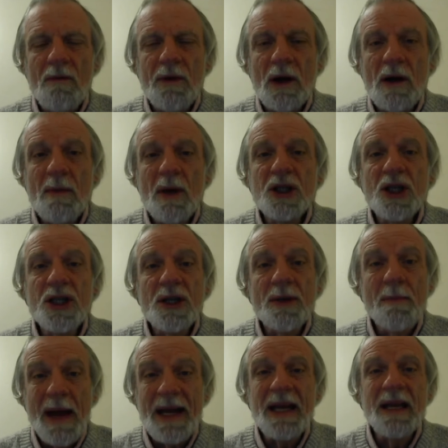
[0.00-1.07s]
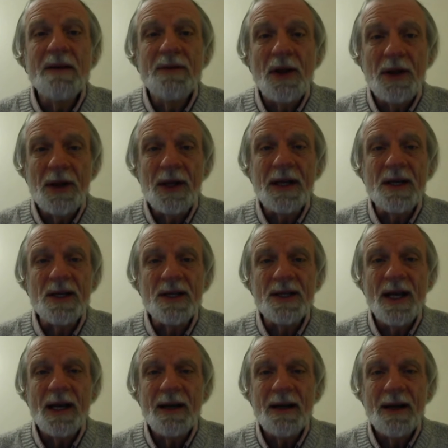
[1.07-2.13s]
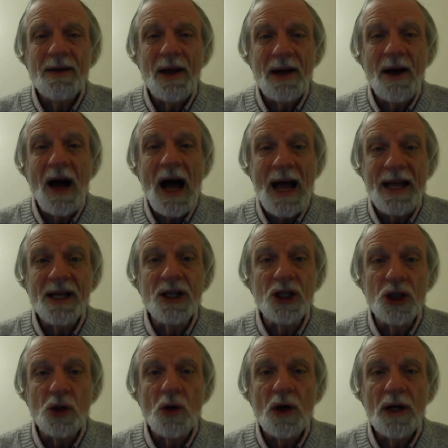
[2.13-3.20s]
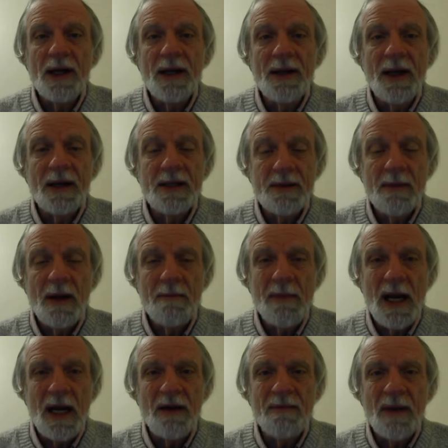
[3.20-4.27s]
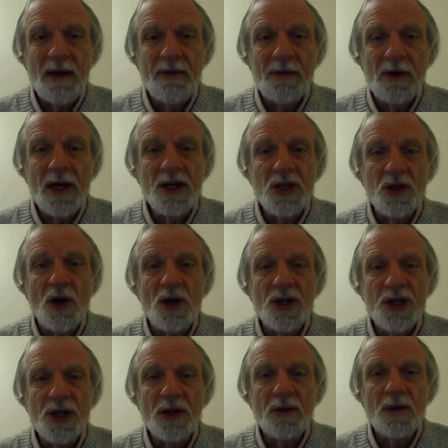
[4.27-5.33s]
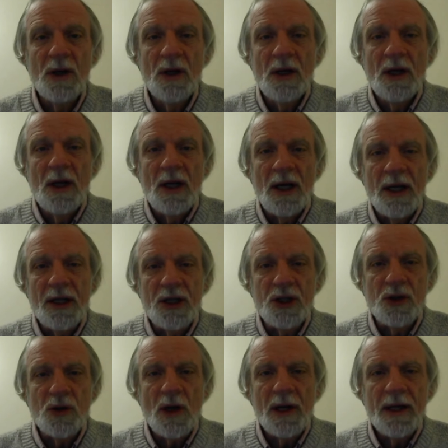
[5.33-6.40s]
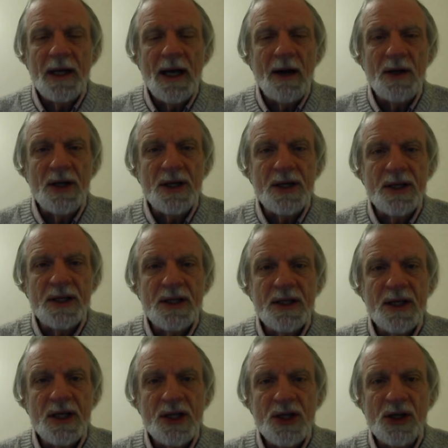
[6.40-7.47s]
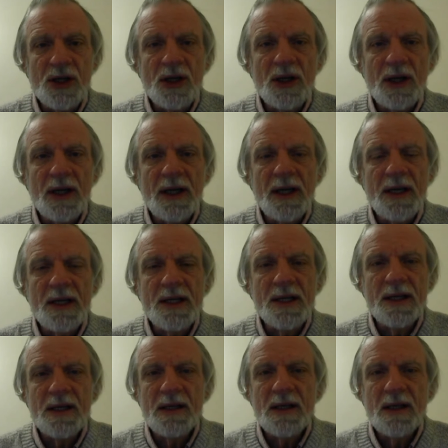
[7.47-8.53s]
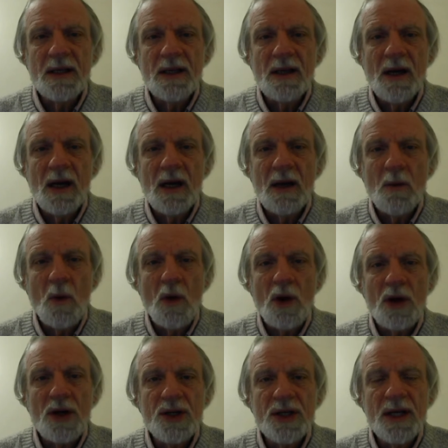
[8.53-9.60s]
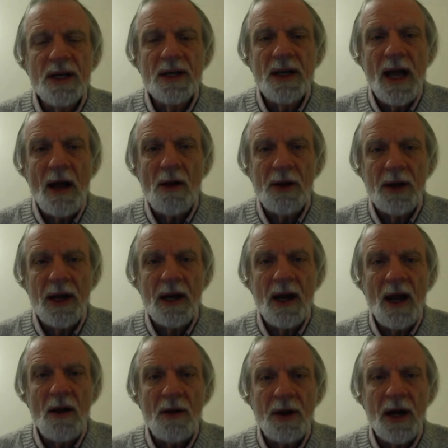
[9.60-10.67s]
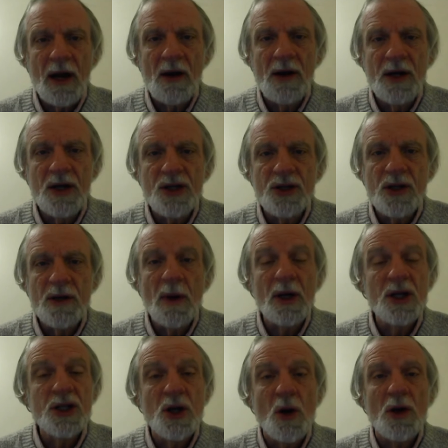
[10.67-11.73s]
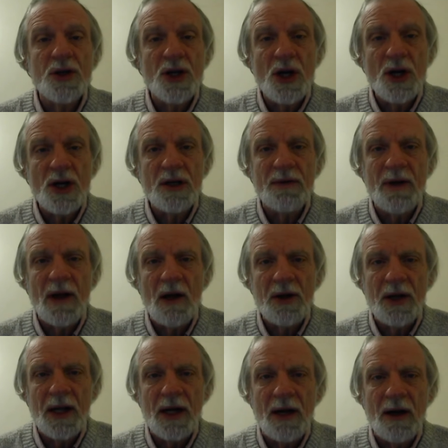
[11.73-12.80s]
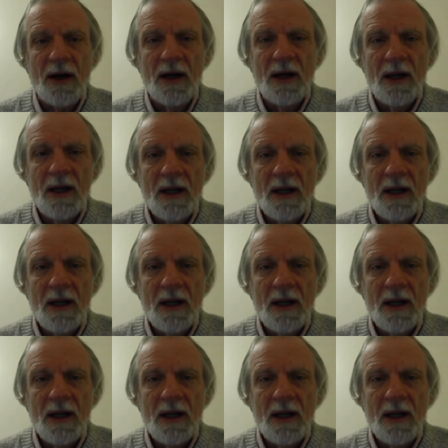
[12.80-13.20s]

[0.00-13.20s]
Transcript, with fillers: very much into many of the things that that I enjoy, and that many of my friends also enjoy. Now, his sister is uh, works in health healthcare industry, but it's alternative healthcare,